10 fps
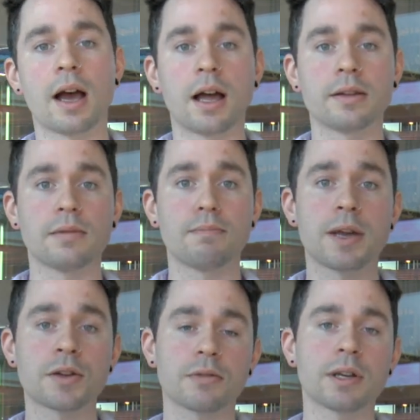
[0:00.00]
On
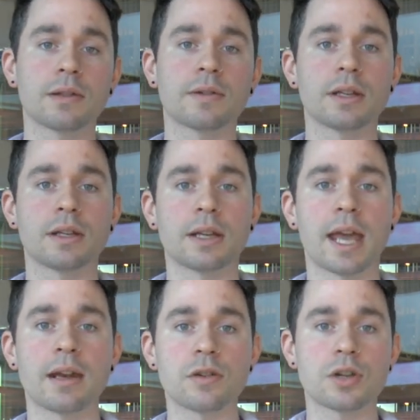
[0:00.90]
measuring the
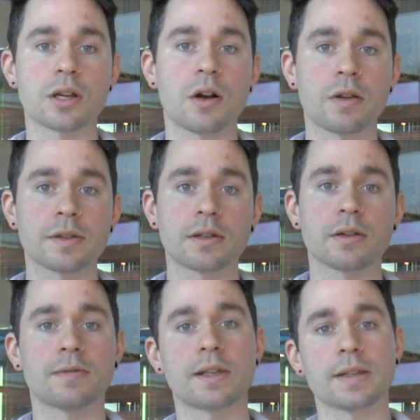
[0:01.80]
energy cost
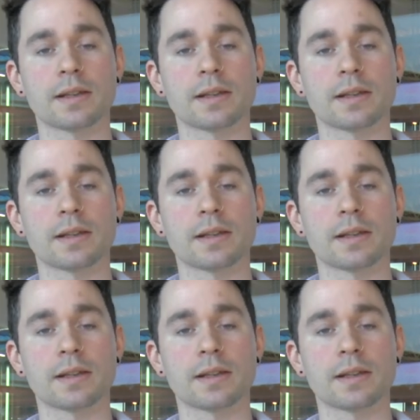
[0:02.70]
of these